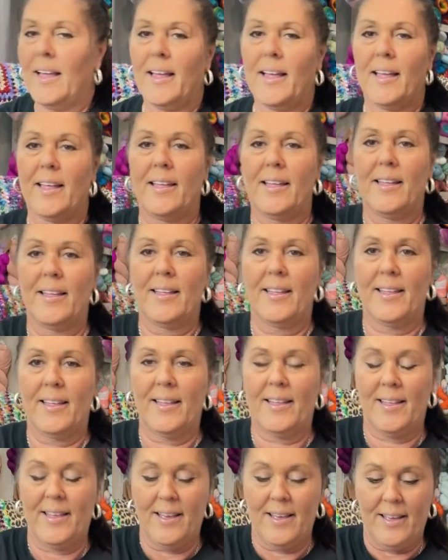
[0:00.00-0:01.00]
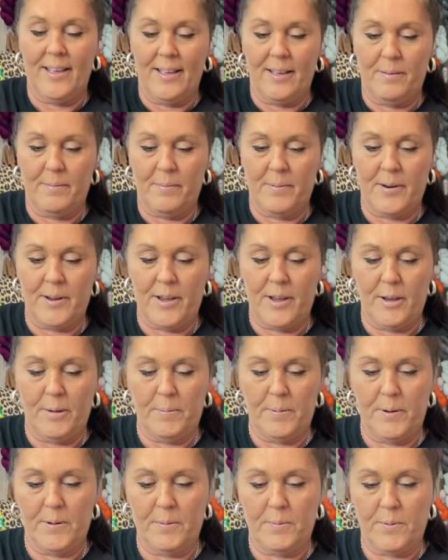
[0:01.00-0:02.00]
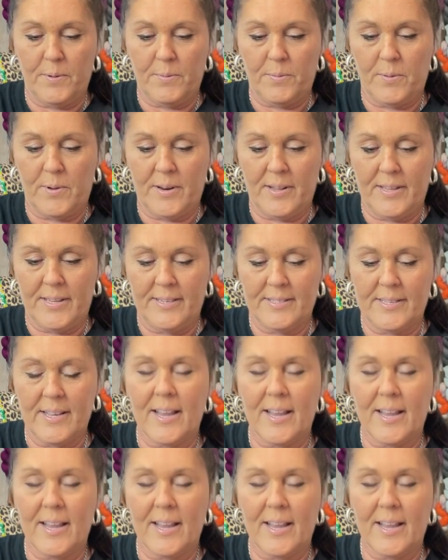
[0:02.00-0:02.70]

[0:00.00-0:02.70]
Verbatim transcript: I'm gonna open it with one of these.